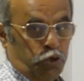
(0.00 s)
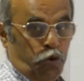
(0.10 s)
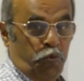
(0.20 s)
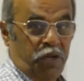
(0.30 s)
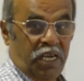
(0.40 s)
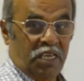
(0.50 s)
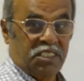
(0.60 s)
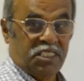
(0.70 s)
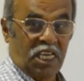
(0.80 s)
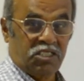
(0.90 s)
To be a
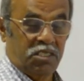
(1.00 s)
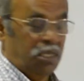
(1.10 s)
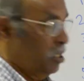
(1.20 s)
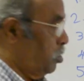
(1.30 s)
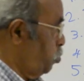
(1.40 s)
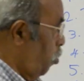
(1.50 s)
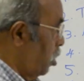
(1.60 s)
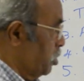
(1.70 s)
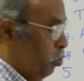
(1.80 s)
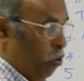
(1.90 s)
such
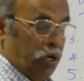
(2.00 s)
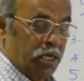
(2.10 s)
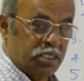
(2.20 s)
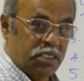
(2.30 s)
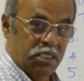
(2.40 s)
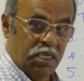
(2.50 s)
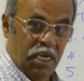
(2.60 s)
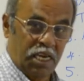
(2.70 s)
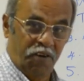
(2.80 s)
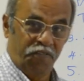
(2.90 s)
smart goal is
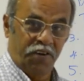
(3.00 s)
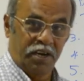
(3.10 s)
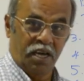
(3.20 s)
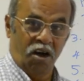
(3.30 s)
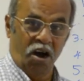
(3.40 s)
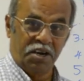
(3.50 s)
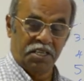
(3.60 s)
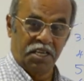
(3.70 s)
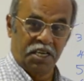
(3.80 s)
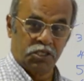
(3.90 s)
enough for an
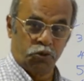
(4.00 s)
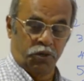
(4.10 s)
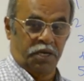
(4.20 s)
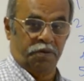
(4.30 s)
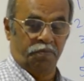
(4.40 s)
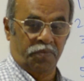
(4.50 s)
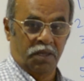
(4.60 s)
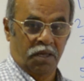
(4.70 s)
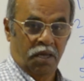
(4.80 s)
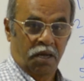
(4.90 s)
ordinary student.
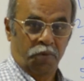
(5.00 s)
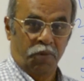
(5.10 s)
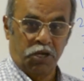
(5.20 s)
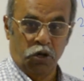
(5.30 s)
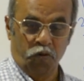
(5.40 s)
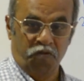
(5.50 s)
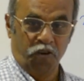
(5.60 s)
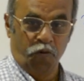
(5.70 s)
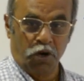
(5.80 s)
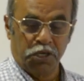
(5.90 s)
But if
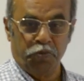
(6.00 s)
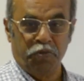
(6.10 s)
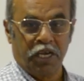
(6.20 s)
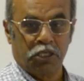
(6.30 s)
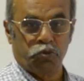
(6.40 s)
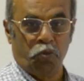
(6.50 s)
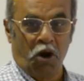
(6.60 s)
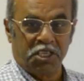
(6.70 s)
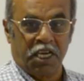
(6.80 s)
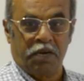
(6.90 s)
you want to be a
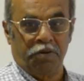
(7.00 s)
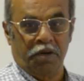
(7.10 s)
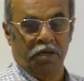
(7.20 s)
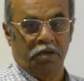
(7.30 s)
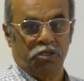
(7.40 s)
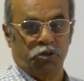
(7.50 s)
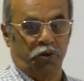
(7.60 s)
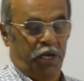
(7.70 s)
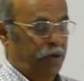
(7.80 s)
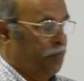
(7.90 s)
smarter
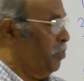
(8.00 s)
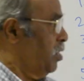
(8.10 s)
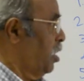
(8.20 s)
student,